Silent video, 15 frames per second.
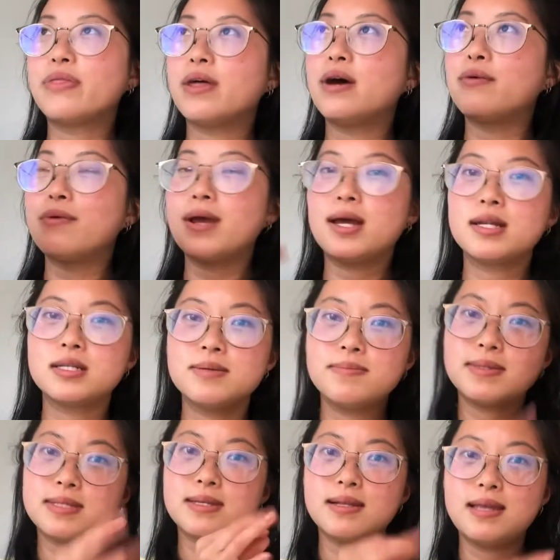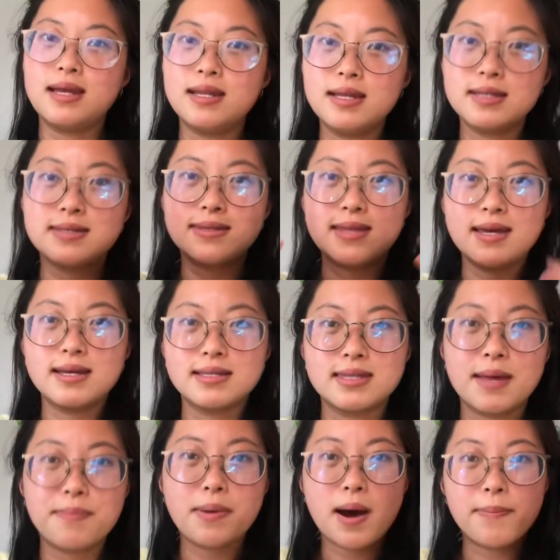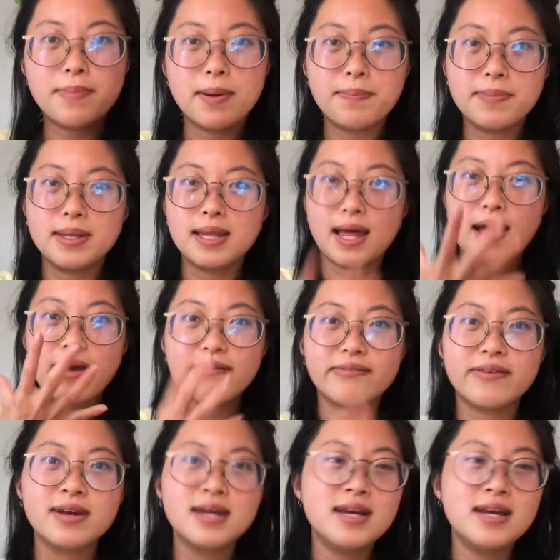the random miscellaneous things that pop up in life.